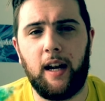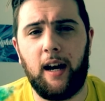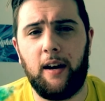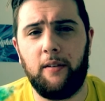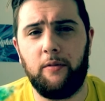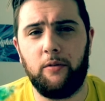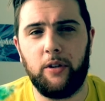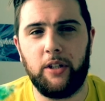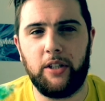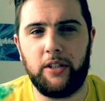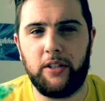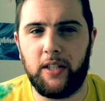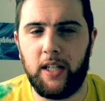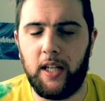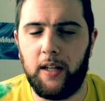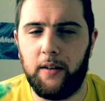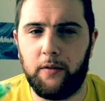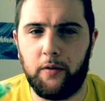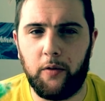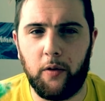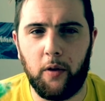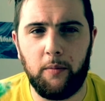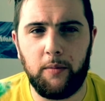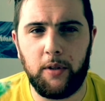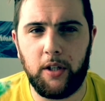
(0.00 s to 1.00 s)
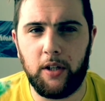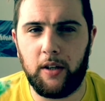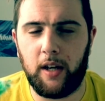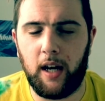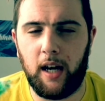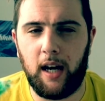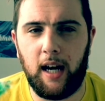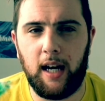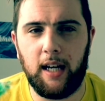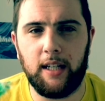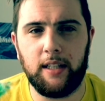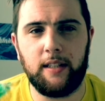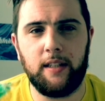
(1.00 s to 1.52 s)
I've received from you
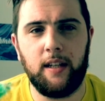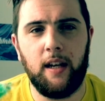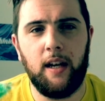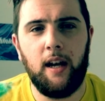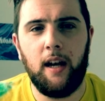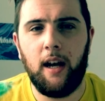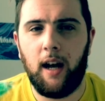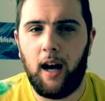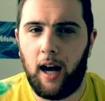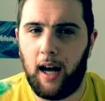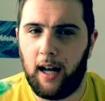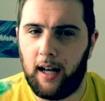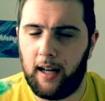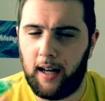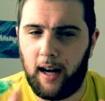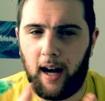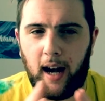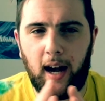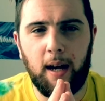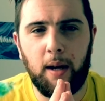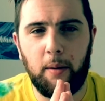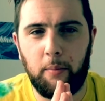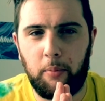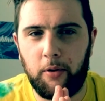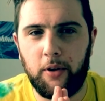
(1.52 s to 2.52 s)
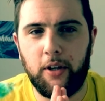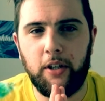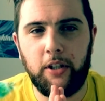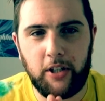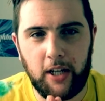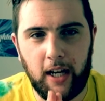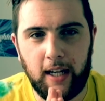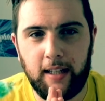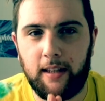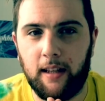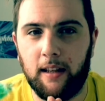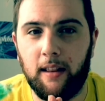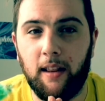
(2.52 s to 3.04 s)
guys. I
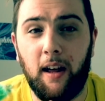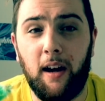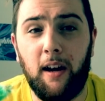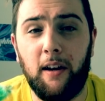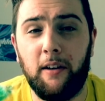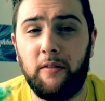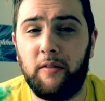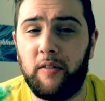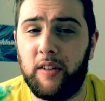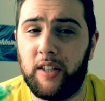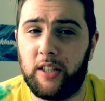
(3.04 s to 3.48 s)
appreciate the love.